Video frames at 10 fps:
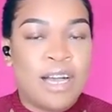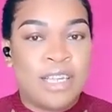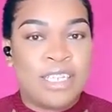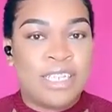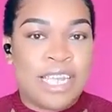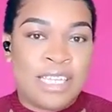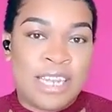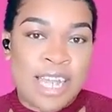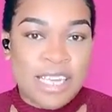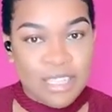Just like the
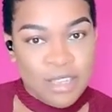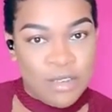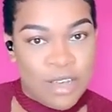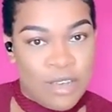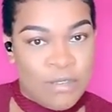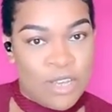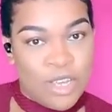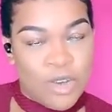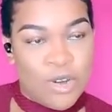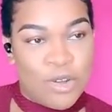last
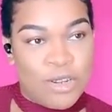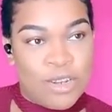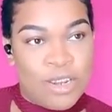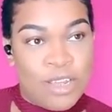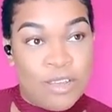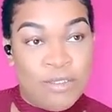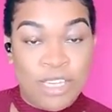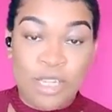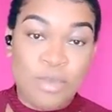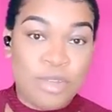video on the
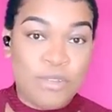Fenty Beauty